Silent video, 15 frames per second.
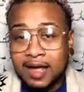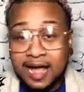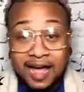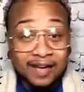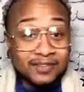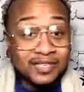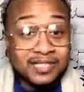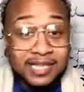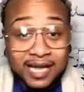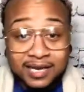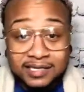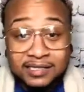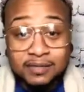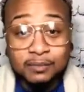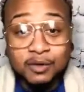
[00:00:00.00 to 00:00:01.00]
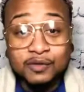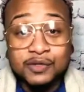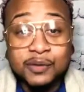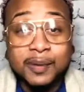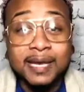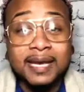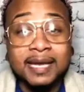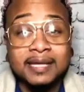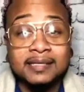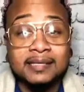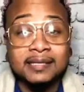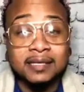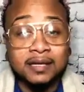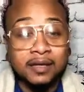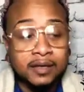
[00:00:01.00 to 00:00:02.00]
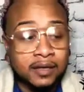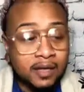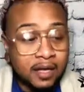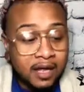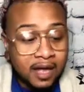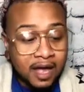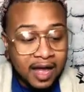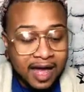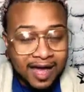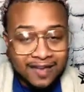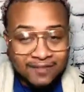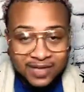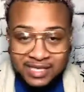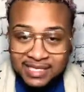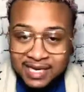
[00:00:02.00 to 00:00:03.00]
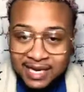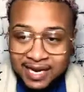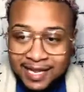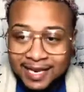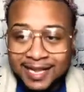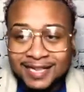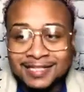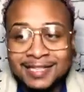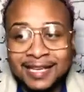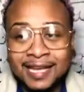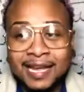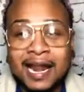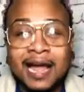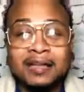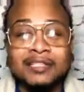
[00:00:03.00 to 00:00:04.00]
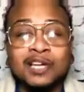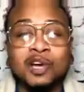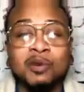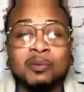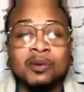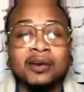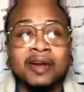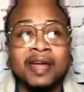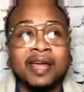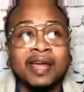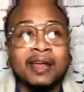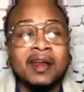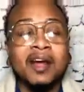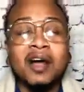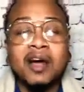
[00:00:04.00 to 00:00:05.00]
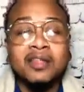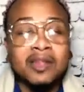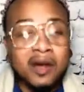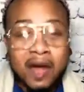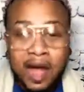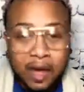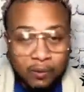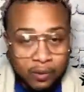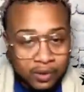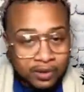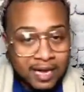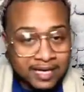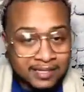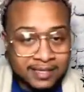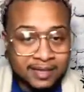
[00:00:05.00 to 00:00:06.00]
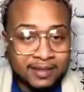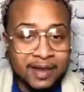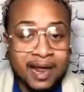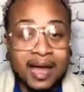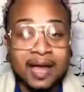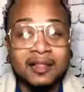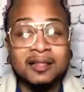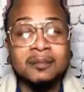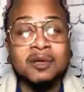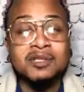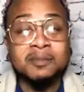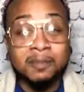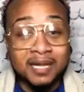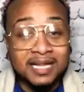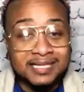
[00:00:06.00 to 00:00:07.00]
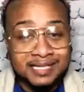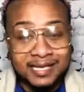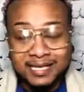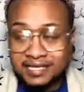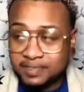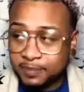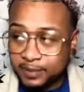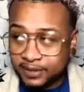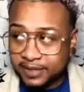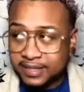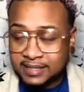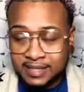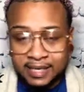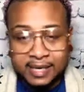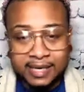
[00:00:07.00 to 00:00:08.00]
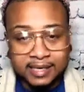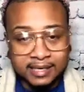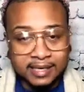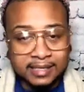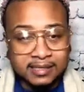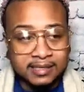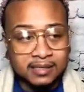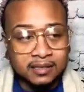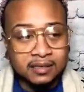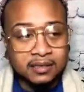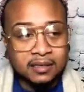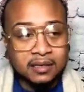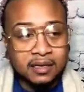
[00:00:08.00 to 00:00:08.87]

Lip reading: I've decided to move to Atlanta. I visited Atlanta in October, and although I will not say that I had the most pleasant experience in Atlanta,